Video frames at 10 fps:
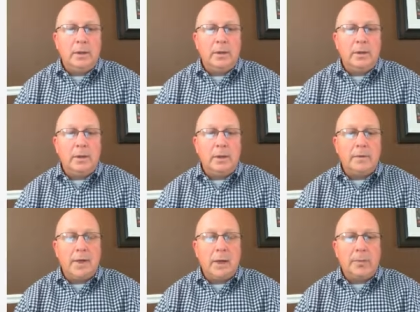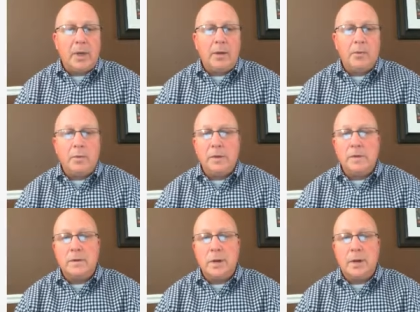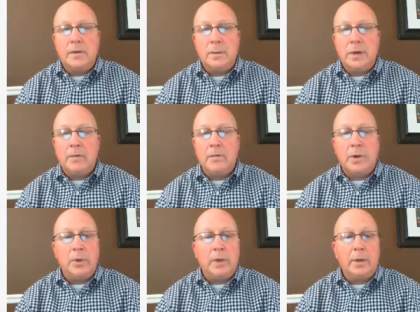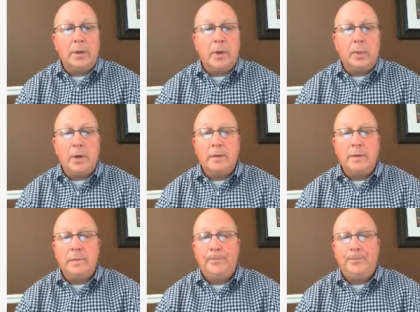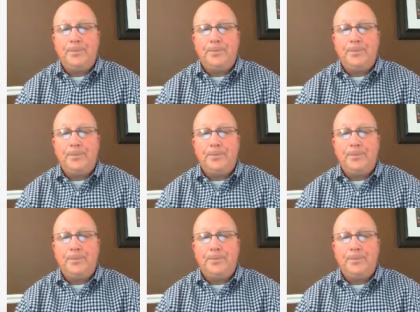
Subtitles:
and that path would be to knock them out for our Plan Right product.